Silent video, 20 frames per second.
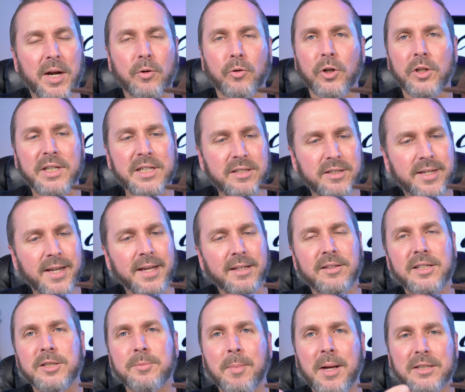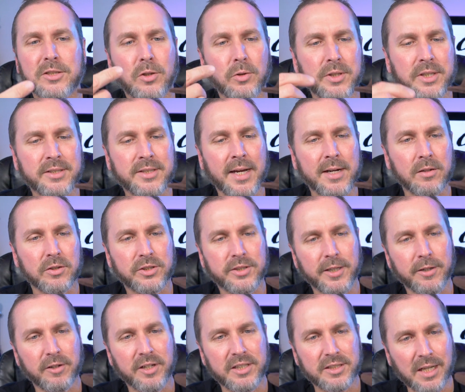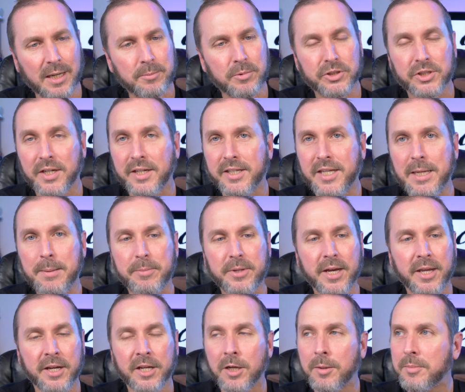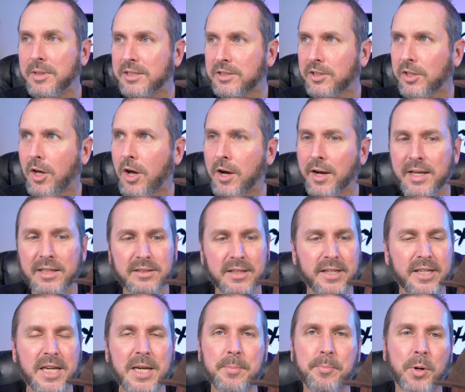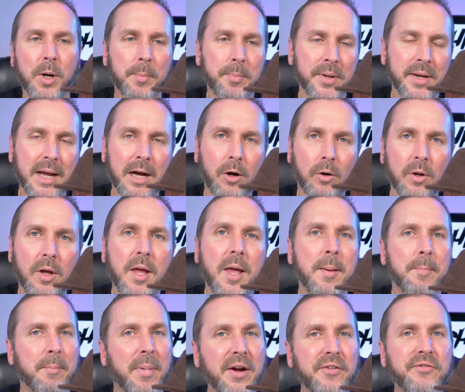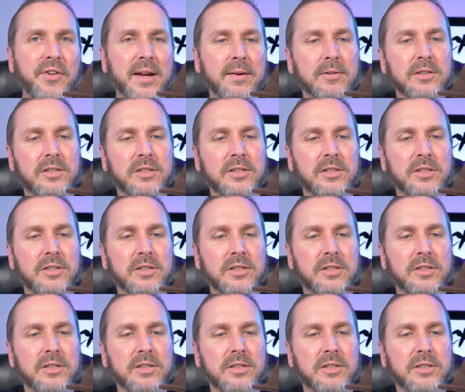really dig these Mezco Designer Series. I'm just gonna keep getting them as long as they keep pumping out my favorite